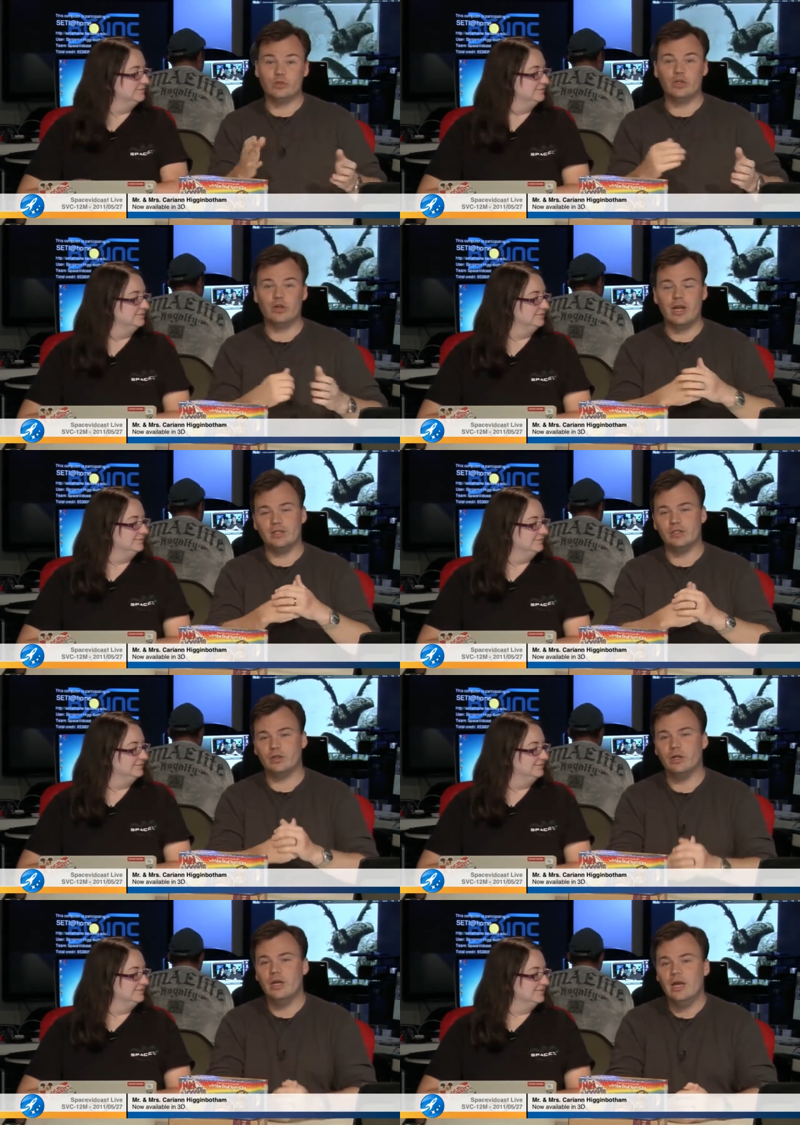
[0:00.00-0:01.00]
Speaker 1: was a good
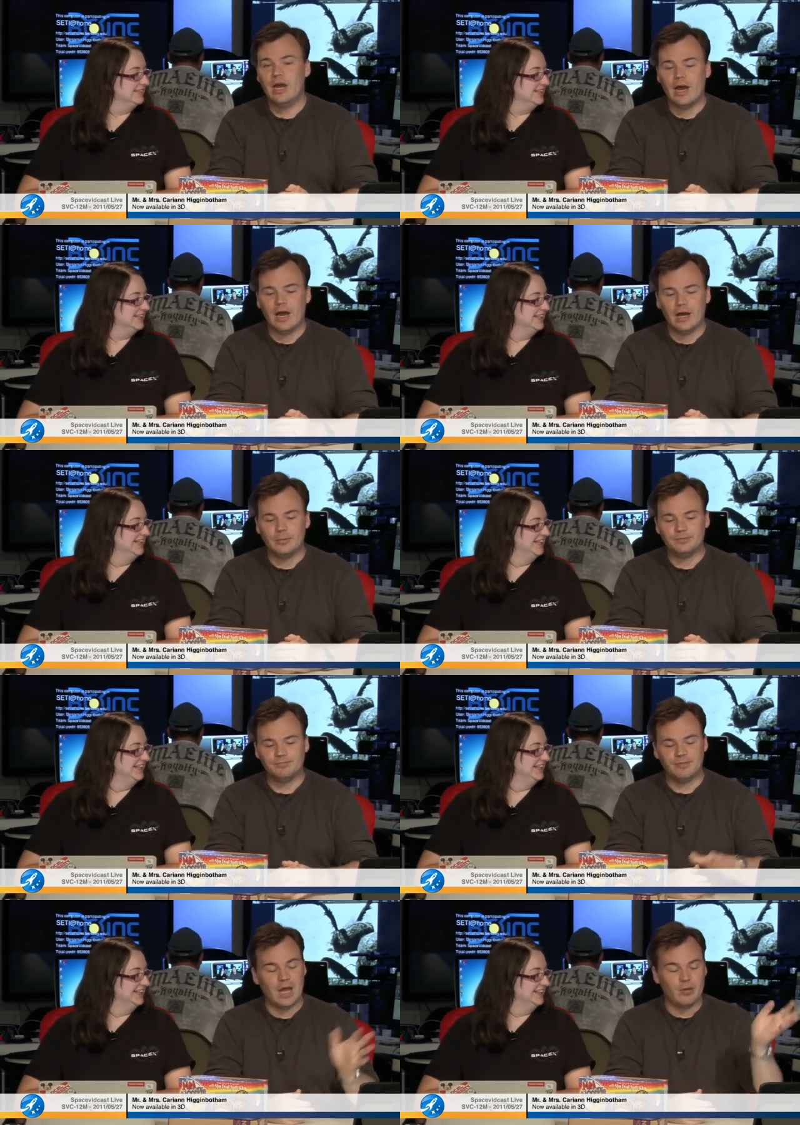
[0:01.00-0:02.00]
answer. Um,
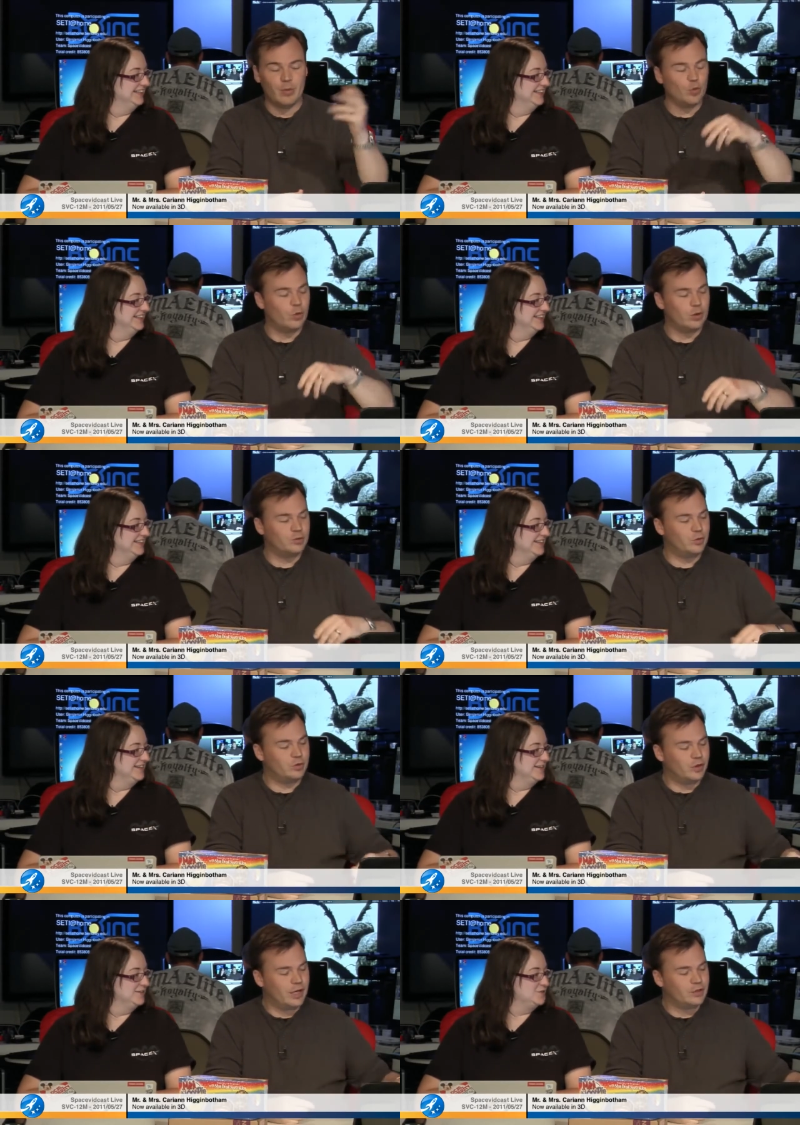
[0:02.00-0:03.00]
I don't remember what it was, but it was
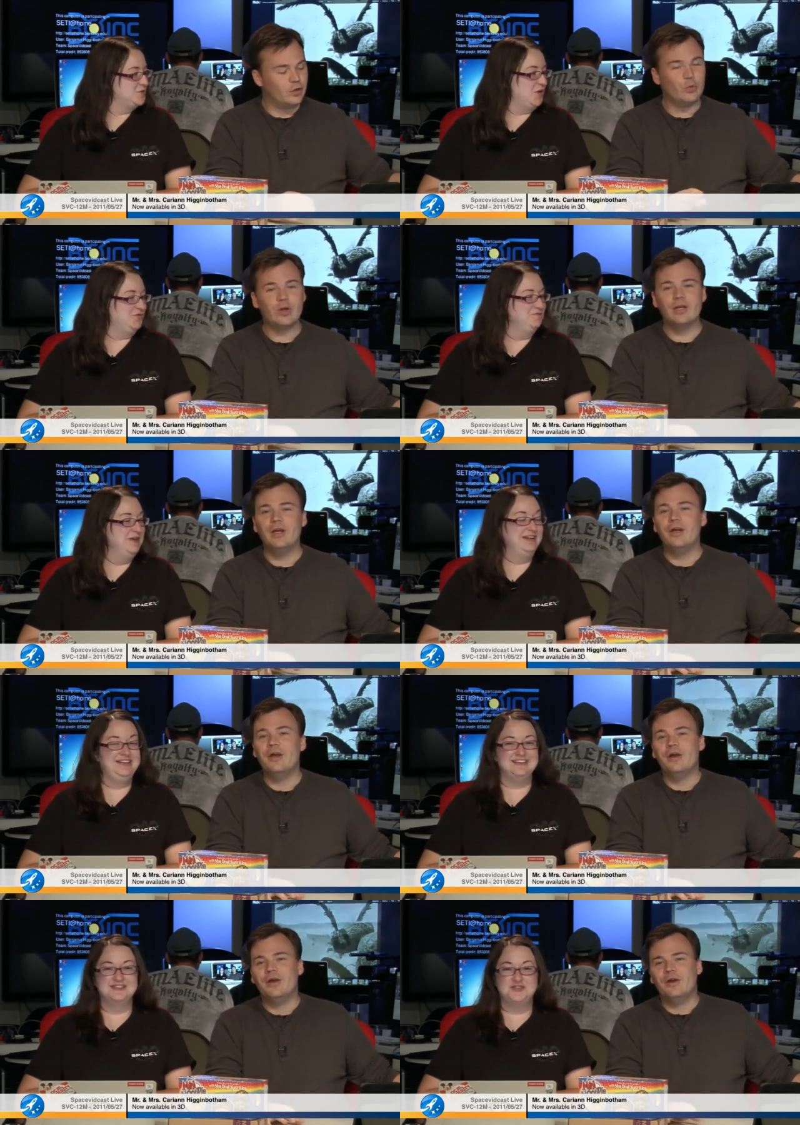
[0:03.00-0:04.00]
a good answer. Twelve
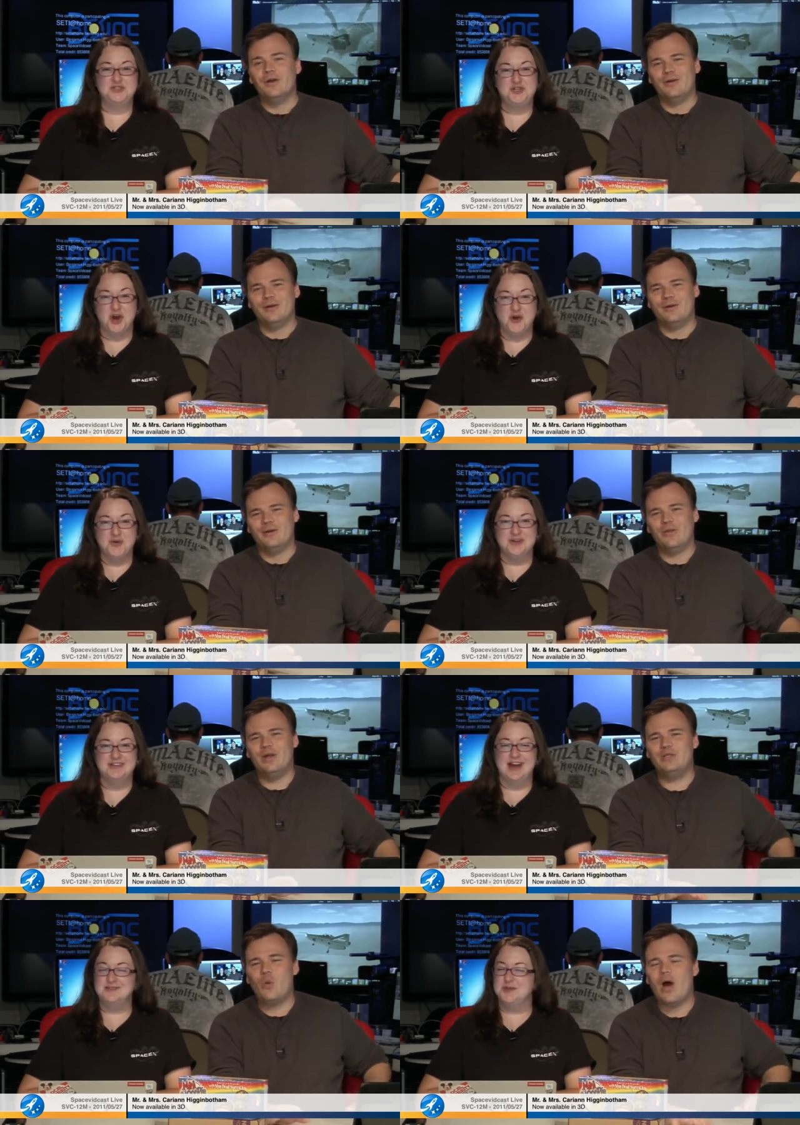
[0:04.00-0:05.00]
Speaker 2: millionth show? The
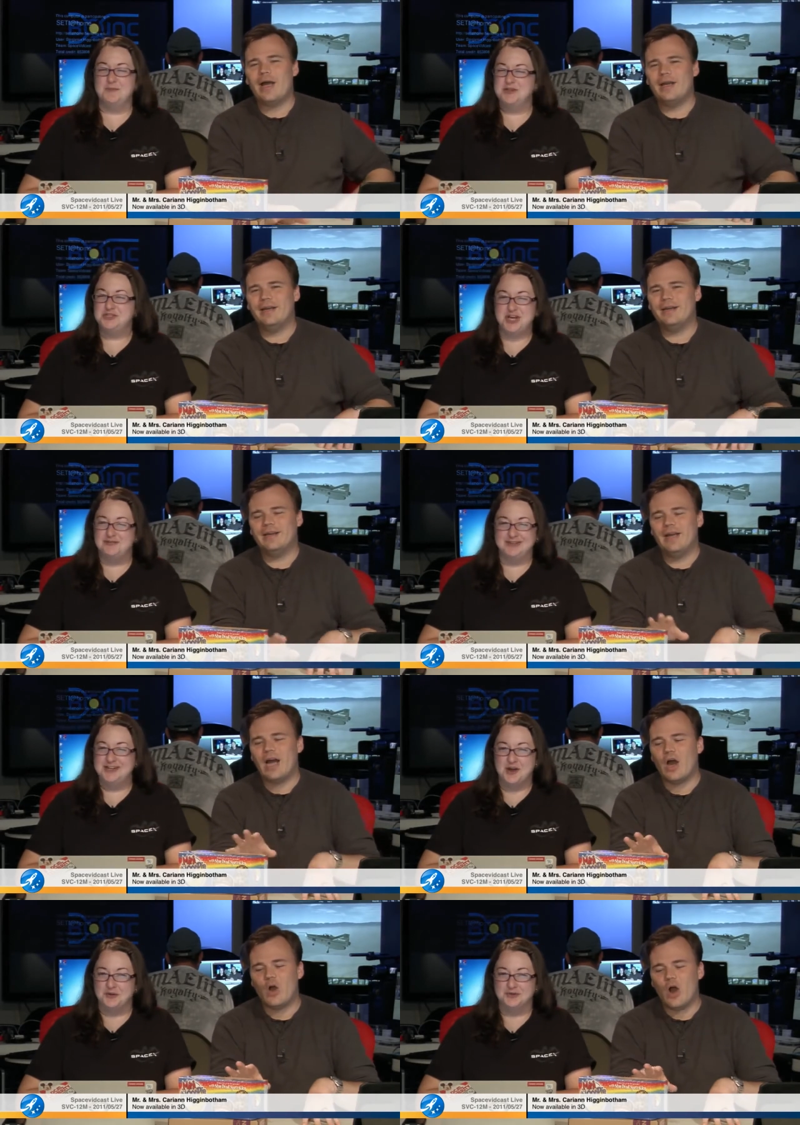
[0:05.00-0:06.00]
reason Not so much,
Speaker 1: Jeffrey,
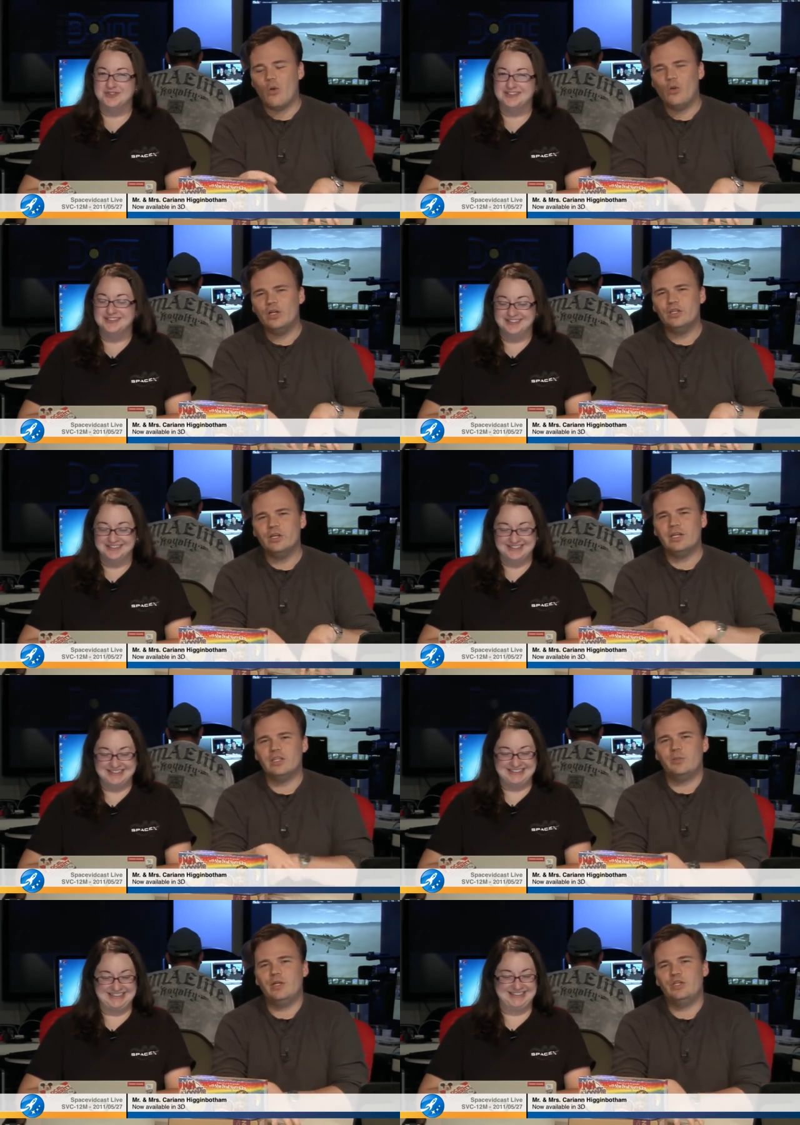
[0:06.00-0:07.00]
no. Originally in the
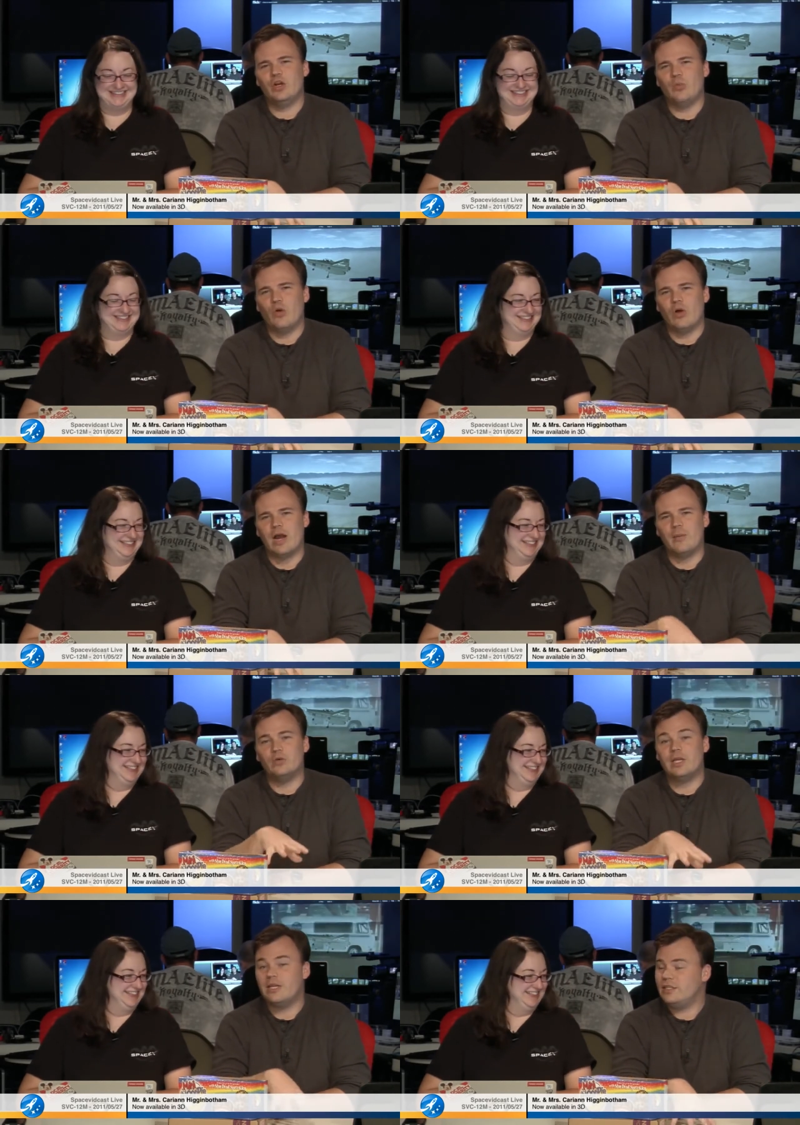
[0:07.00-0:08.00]
space shuttle program, it
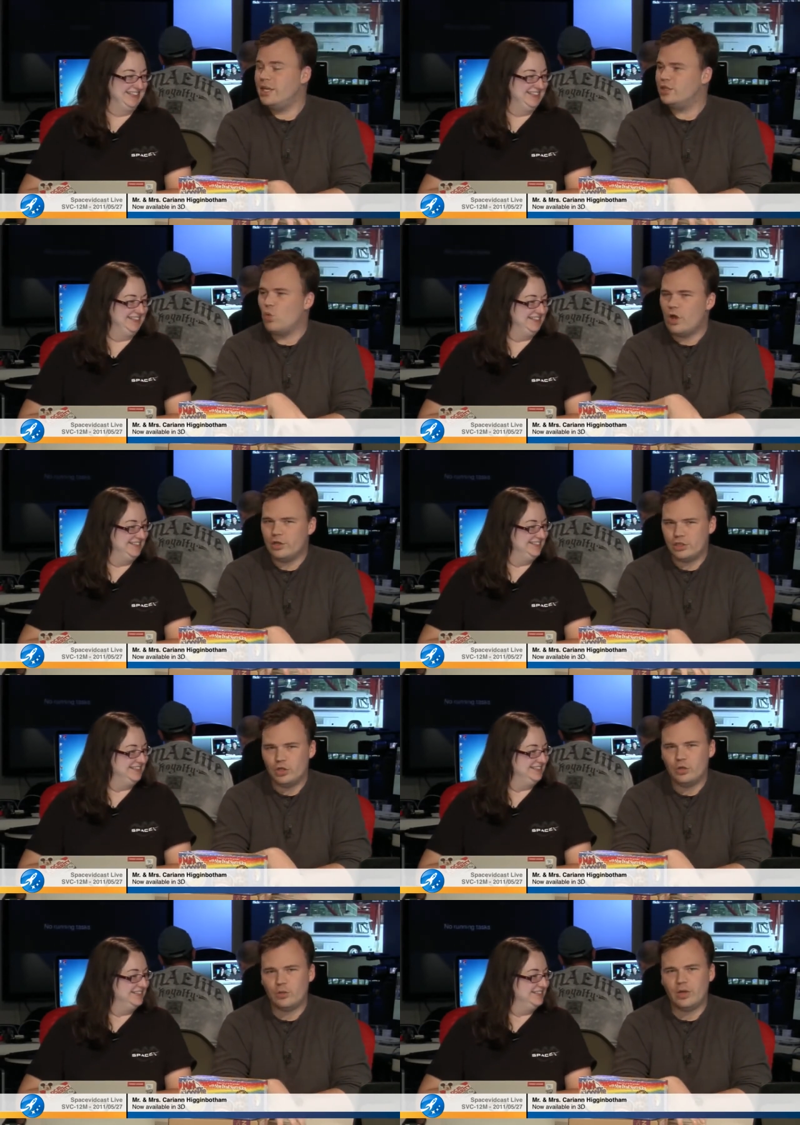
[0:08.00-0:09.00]
was STS 1,
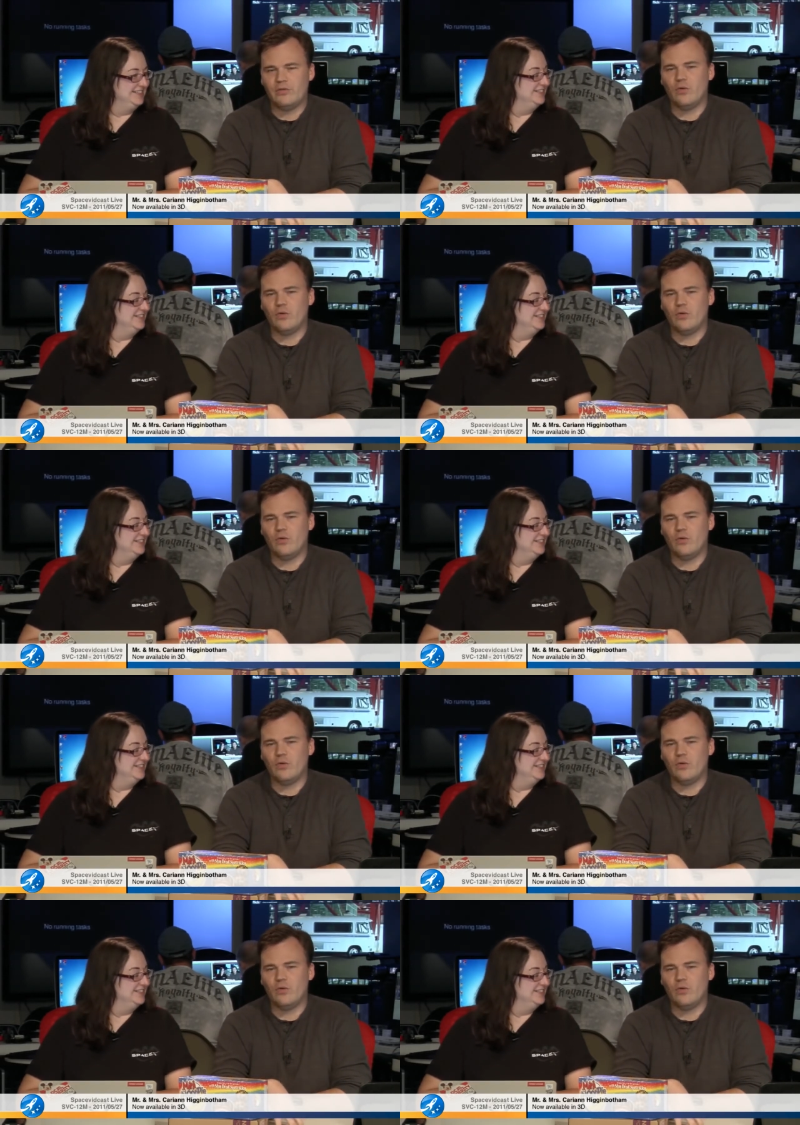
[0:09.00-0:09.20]
2, 3,